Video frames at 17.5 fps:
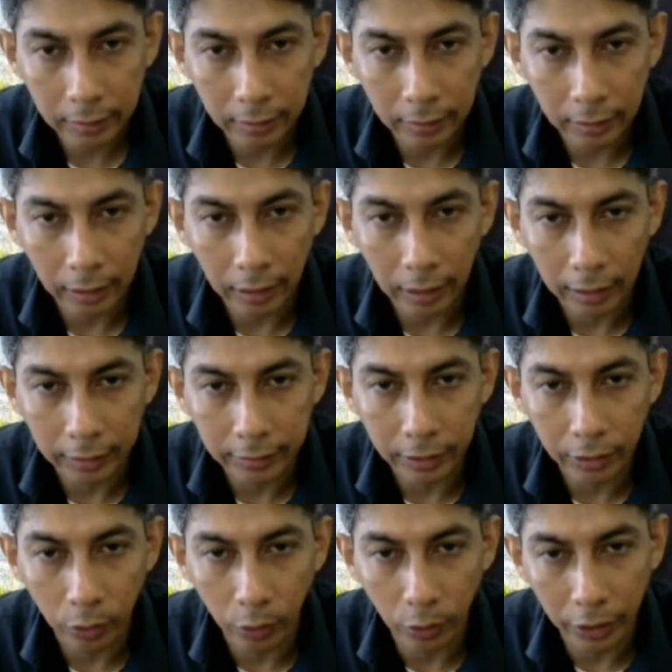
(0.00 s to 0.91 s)
Yeah,
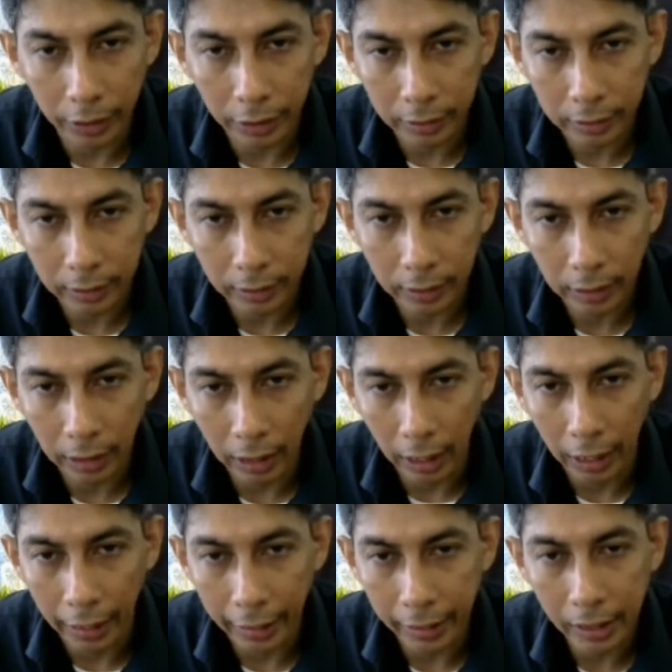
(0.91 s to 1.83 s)
R0 is
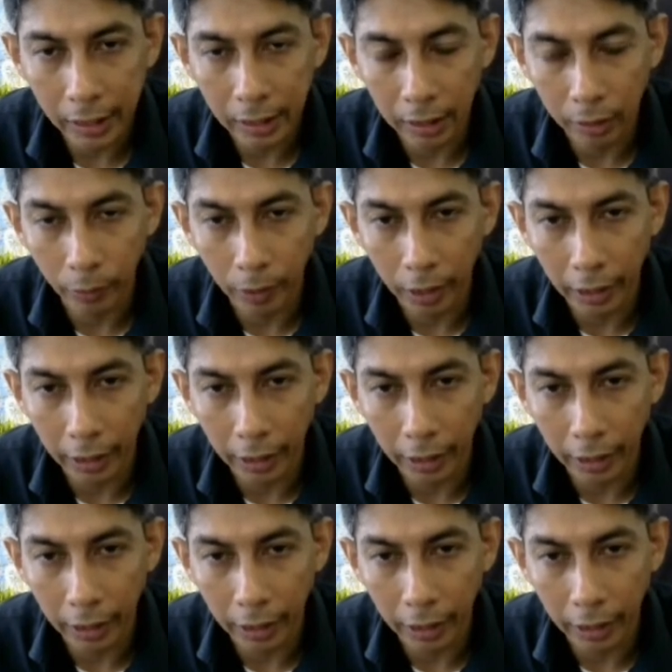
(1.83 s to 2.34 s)
our